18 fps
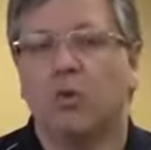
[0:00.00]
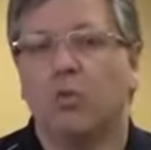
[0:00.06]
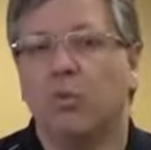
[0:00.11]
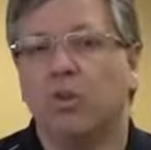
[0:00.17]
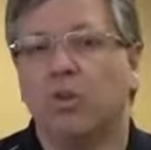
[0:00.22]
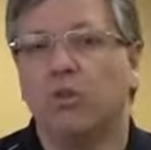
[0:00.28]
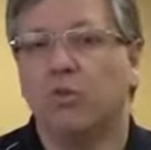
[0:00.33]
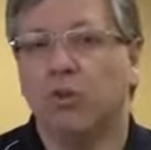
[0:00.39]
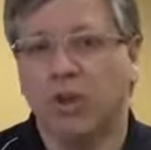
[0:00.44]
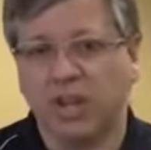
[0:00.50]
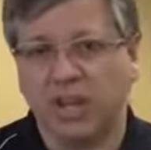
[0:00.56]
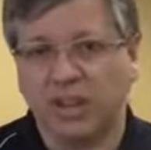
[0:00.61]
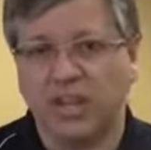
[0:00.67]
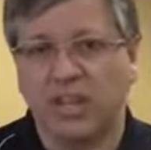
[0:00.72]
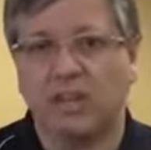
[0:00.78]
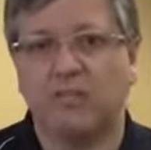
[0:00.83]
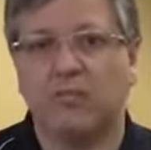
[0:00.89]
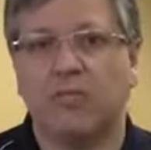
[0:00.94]
When you look at
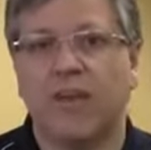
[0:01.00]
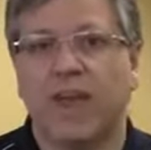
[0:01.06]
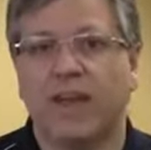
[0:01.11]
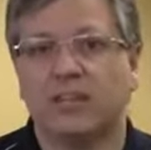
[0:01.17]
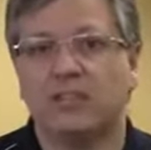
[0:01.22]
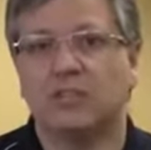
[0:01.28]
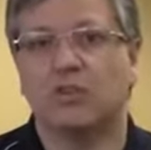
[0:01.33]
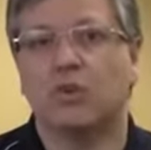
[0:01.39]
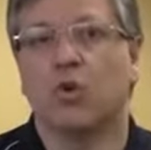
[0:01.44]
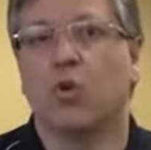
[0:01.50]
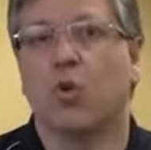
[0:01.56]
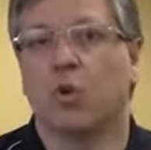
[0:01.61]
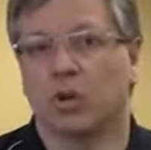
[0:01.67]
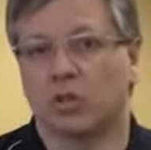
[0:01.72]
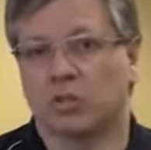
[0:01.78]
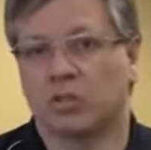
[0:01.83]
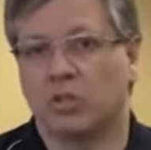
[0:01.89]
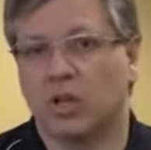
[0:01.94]
the advanced
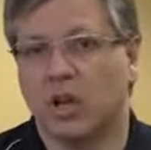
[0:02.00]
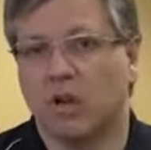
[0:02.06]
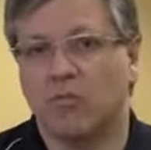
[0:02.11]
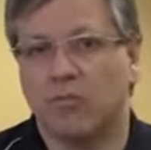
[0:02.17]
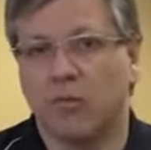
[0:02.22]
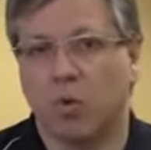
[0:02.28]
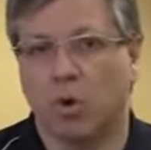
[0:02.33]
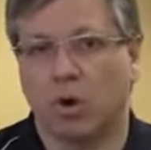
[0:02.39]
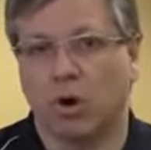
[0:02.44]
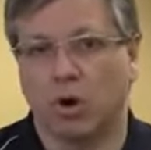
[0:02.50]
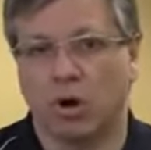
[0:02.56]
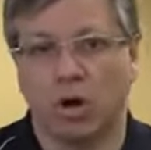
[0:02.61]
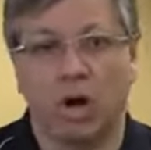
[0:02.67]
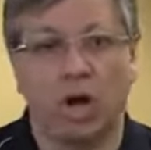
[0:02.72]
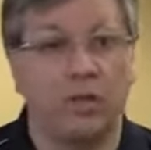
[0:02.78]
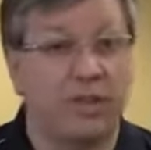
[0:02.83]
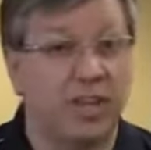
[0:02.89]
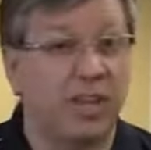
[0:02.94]
course
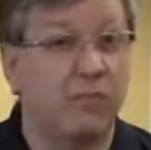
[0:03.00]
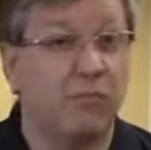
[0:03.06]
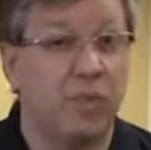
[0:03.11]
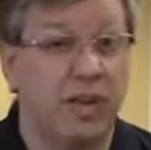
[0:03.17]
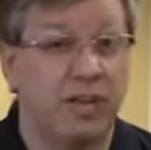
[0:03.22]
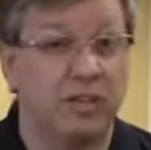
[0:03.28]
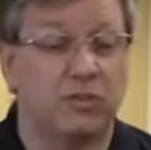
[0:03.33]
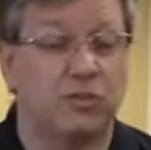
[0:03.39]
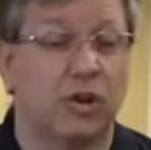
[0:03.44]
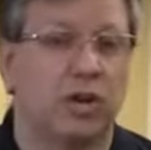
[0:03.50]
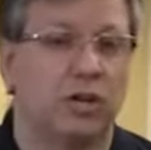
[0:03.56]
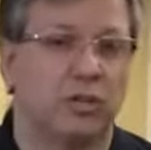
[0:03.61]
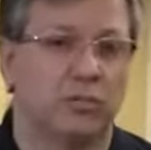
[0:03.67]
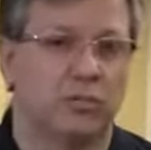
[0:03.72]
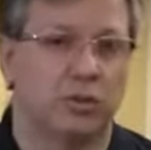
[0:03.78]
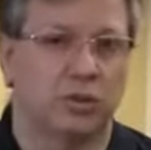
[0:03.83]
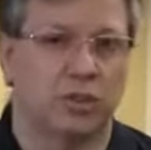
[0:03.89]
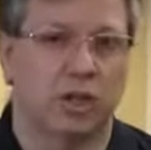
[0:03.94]
for the
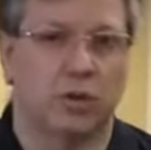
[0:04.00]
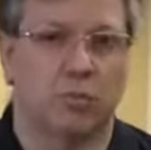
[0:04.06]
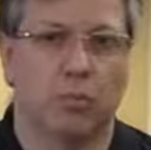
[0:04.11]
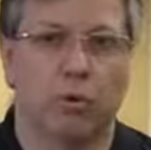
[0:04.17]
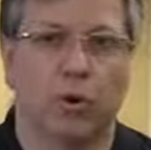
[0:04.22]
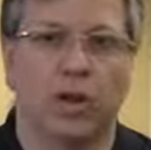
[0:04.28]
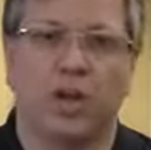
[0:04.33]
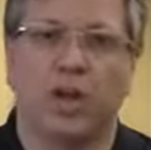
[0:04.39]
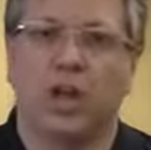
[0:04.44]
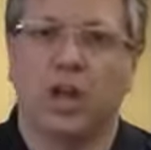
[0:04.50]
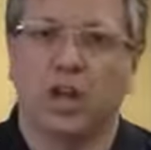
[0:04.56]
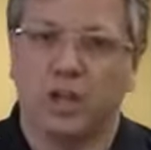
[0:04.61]
administrators for SharePoint,